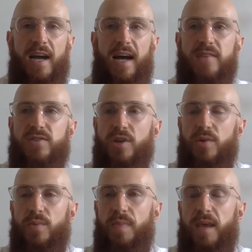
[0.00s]
And
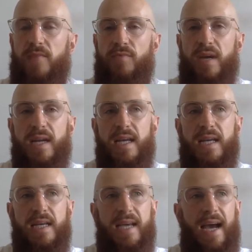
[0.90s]
so it really